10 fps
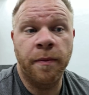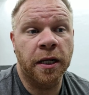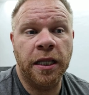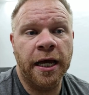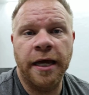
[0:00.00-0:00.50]
I'm not
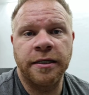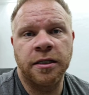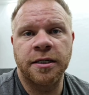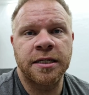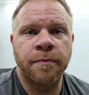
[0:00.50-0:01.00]
gonna lie, I
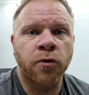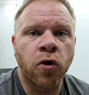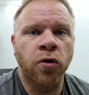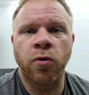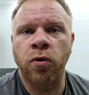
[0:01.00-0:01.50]
did the
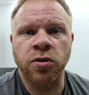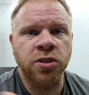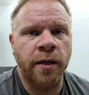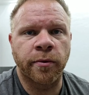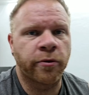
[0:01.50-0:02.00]
typical, the world's
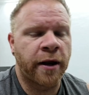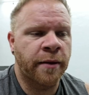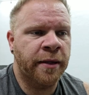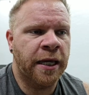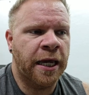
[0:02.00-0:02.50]
coming
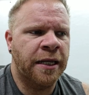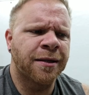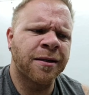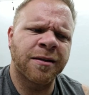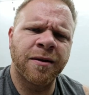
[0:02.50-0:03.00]
around me,
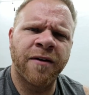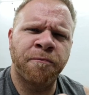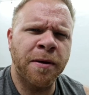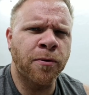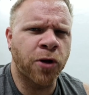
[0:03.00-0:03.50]
and if
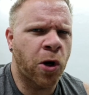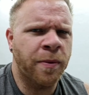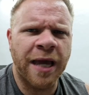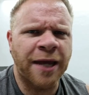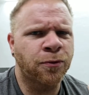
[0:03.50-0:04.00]
people know
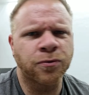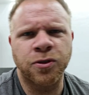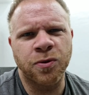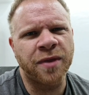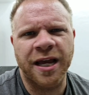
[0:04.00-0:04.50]
me, I don't
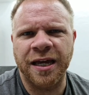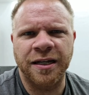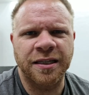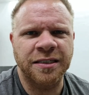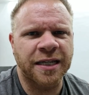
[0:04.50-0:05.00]
do that kind
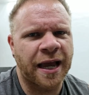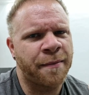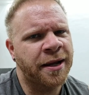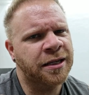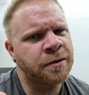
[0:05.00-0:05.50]
of things. Like I
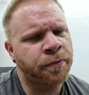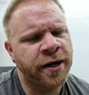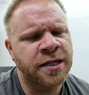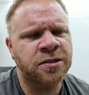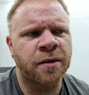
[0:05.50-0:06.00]
might get
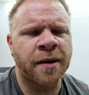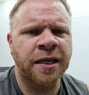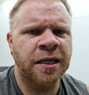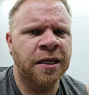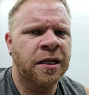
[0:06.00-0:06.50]
depressed or I
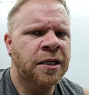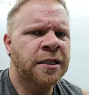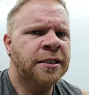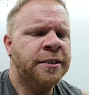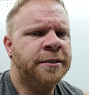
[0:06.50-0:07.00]
might get
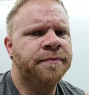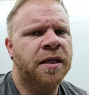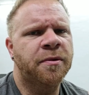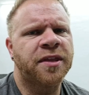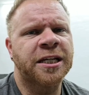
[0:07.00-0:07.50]

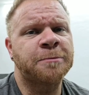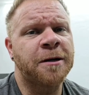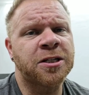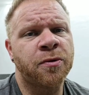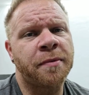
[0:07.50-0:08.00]
everything,
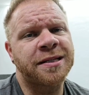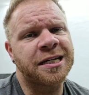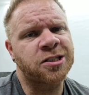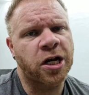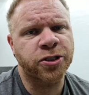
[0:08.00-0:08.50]
especially when my
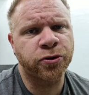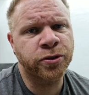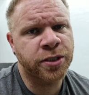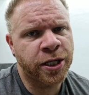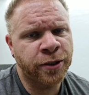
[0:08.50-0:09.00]
testosterone
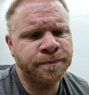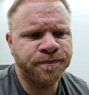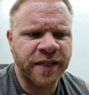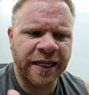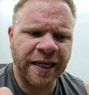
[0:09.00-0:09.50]
is low.
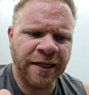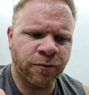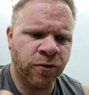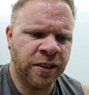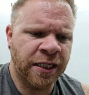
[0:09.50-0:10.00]
Like I get
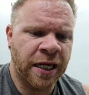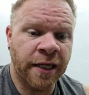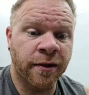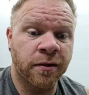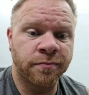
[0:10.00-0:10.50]
really
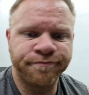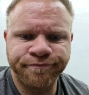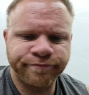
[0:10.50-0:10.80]
kind of